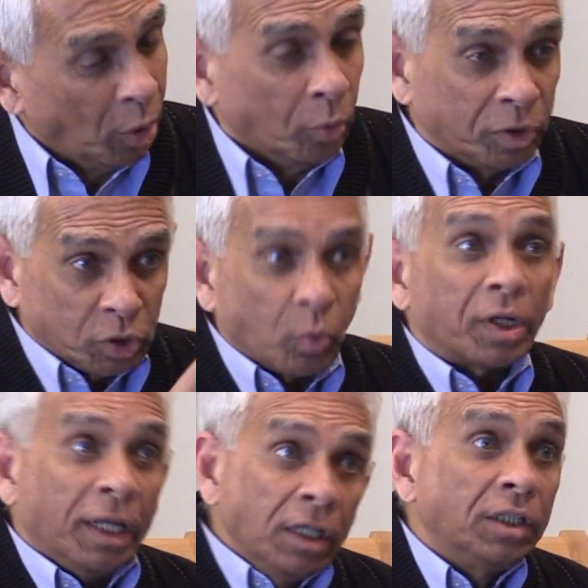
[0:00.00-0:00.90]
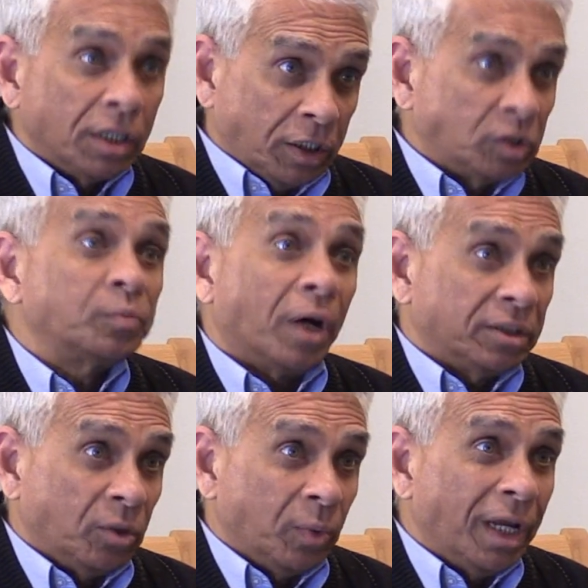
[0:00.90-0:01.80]
which is what India is, by
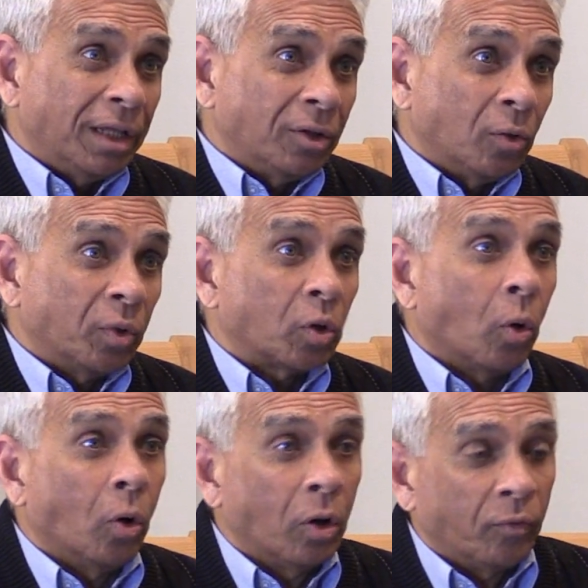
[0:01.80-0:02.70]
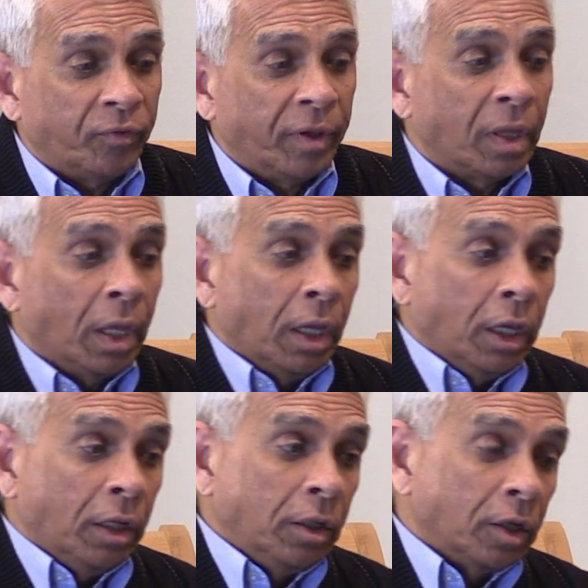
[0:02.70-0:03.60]
the way. With all of
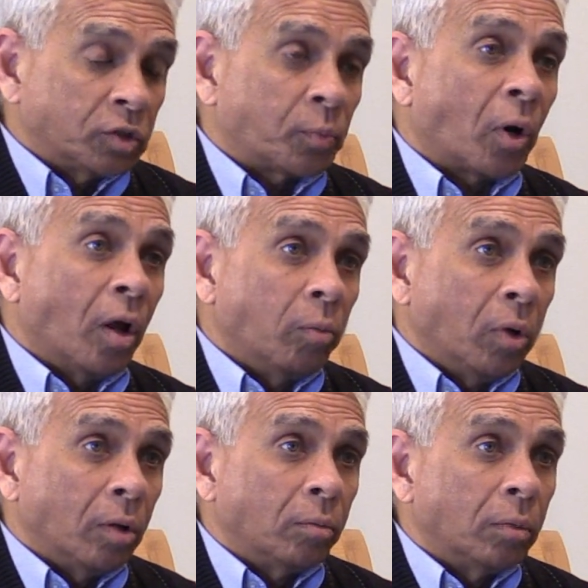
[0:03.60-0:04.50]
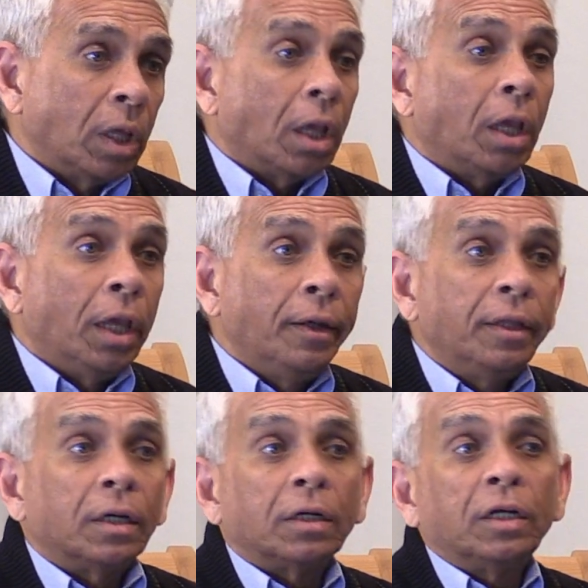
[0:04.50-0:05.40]
India's problem,
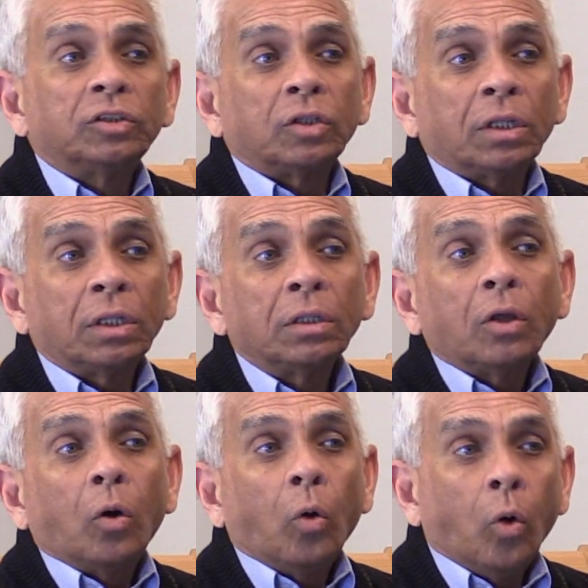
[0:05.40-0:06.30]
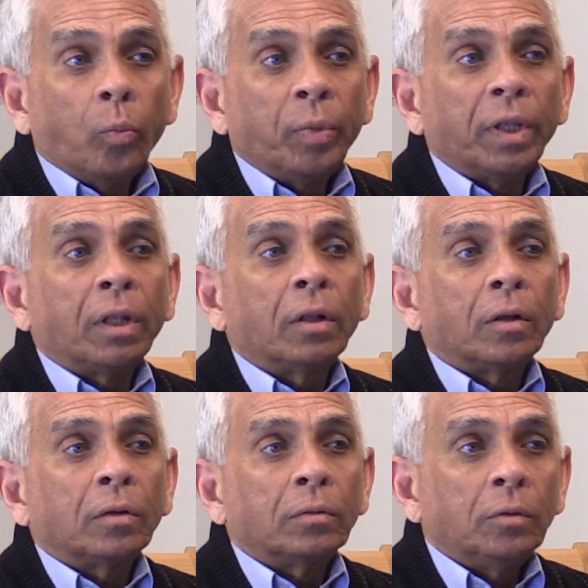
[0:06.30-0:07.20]
India is an open,
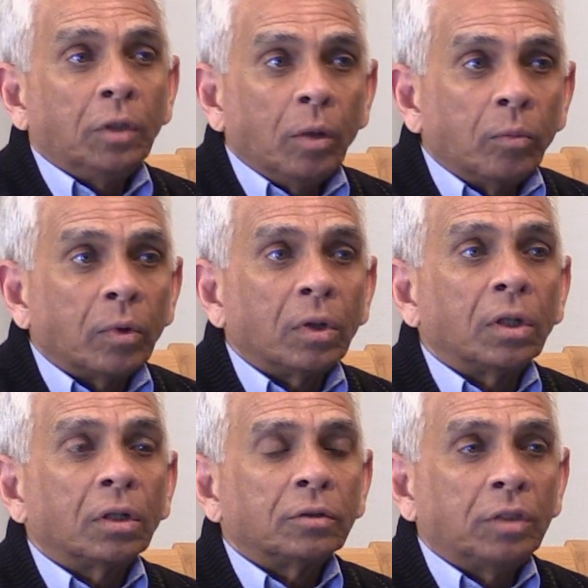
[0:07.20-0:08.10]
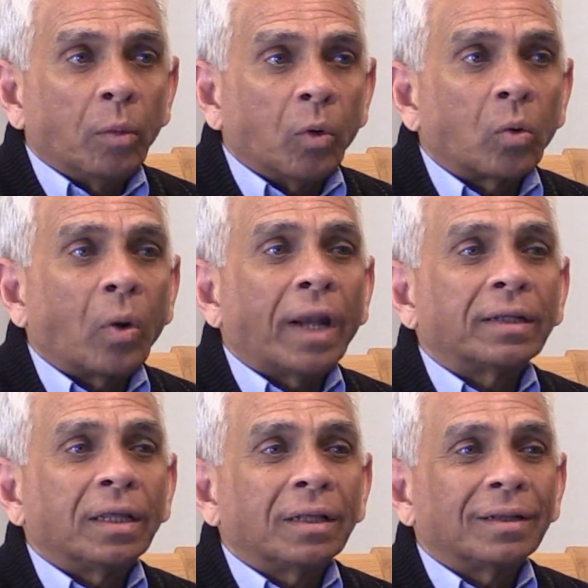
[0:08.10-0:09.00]
liberal,
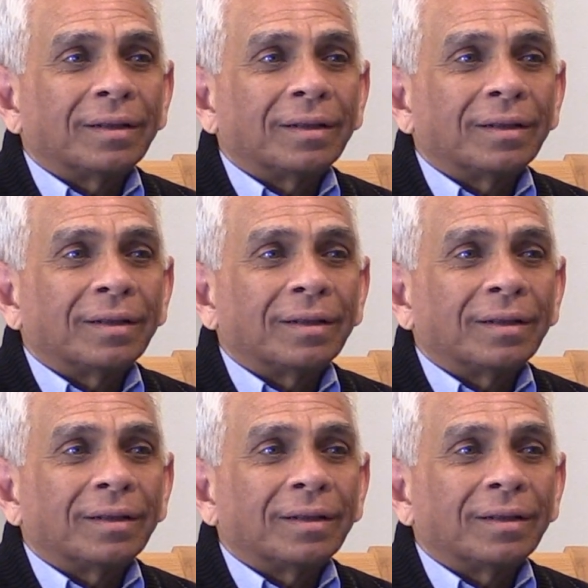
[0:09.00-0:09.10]
democratic